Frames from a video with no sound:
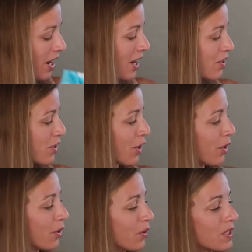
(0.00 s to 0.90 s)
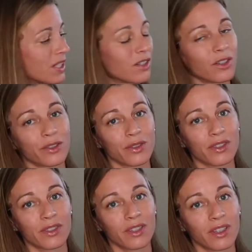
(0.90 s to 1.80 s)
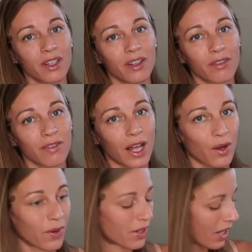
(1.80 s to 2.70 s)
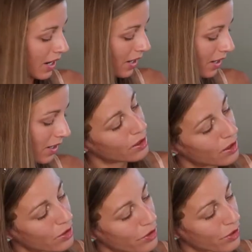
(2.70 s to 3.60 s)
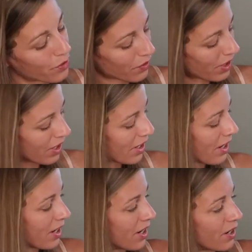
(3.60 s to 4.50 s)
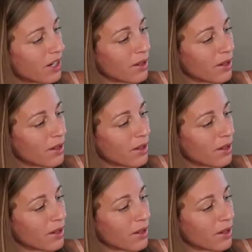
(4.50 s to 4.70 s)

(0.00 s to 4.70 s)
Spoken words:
I drew, Cindel's flower that I drew for her.